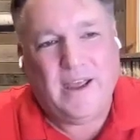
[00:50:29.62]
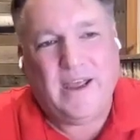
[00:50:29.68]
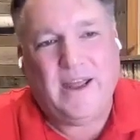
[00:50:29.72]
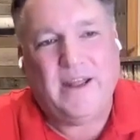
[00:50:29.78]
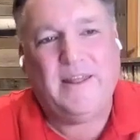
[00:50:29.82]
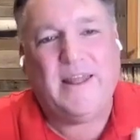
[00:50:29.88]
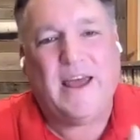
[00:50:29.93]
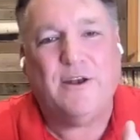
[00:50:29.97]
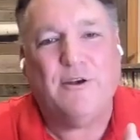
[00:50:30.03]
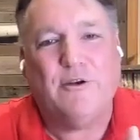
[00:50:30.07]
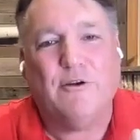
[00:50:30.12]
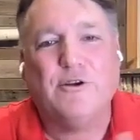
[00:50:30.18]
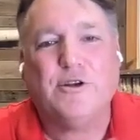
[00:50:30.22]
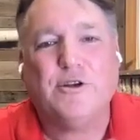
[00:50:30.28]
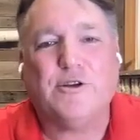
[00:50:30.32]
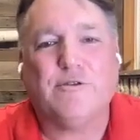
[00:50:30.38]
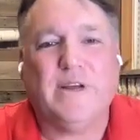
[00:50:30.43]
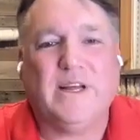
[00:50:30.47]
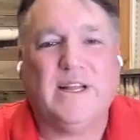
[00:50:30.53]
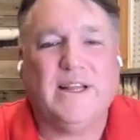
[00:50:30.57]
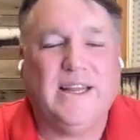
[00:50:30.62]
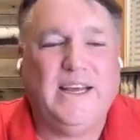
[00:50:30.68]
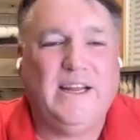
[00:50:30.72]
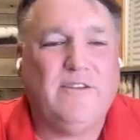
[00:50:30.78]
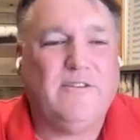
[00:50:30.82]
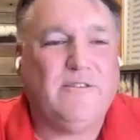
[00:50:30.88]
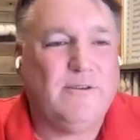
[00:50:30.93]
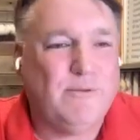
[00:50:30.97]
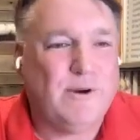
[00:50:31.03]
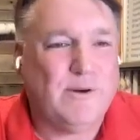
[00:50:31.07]
And that nurturing
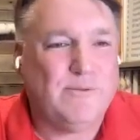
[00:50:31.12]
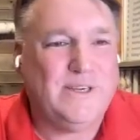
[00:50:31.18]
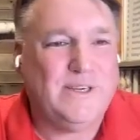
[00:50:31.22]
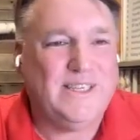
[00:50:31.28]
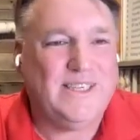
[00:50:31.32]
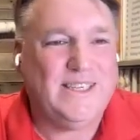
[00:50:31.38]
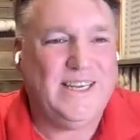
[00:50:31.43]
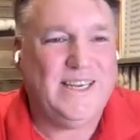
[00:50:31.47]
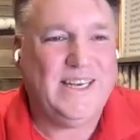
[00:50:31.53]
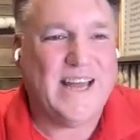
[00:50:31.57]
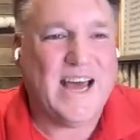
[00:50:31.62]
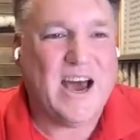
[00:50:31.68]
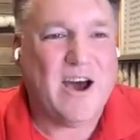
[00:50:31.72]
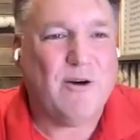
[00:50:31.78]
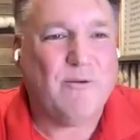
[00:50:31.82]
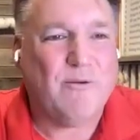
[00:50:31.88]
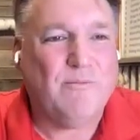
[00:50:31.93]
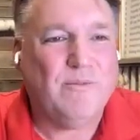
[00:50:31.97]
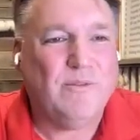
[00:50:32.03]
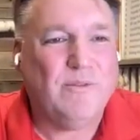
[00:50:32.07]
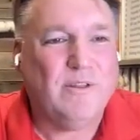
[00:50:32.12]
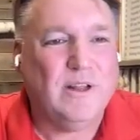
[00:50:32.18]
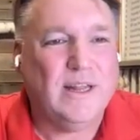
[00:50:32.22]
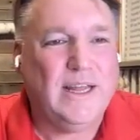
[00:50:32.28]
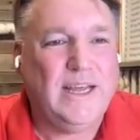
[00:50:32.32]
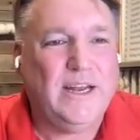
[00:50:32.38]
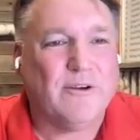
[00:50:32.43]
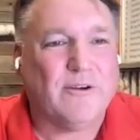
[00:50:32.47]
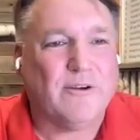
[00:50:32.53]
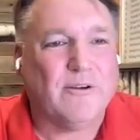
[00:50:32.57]
leads to what we see now the
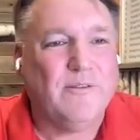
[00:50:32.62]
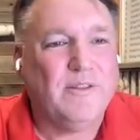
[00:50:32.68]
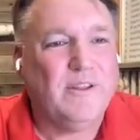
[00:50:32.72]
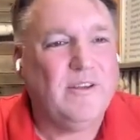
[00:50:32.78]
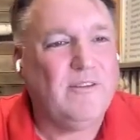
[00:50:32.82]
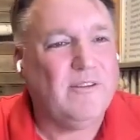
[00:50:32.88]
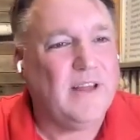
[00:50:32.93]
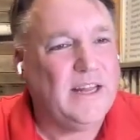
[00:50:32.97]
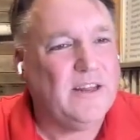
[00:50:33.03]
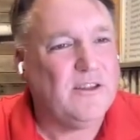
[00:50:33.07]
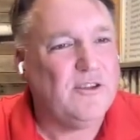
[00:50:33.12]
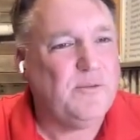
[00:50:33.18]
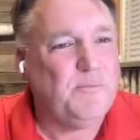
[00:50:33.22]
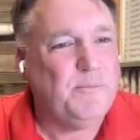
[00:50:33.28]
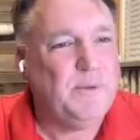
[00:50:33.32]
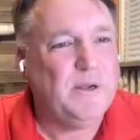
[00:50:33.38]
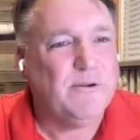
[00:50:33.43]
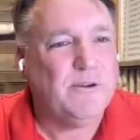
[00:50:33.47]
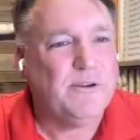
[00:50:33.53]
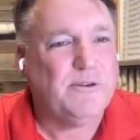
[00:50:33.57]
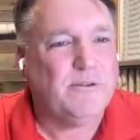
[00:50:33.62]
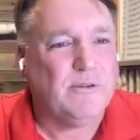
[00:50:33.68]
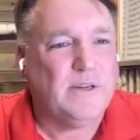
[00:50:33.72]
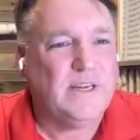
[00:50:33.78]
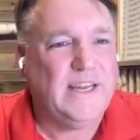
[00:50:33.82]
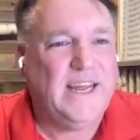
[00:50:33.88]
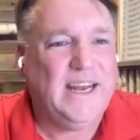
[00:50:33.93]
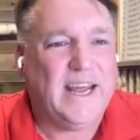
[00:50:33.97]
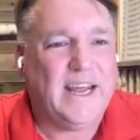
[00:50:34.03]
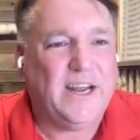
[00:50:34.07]
leader. This is like the spiritual
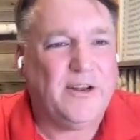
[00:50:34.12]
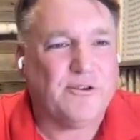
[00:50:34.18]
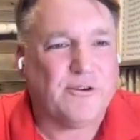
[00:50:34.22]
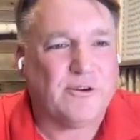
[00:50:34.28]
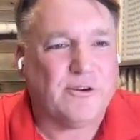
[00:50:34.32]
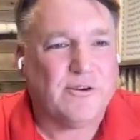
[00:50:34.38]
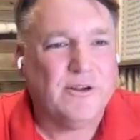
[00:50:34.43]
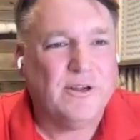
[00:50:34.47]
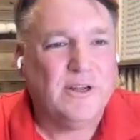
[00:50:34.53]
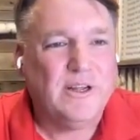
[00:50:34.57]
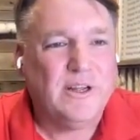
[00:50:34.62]
teenager,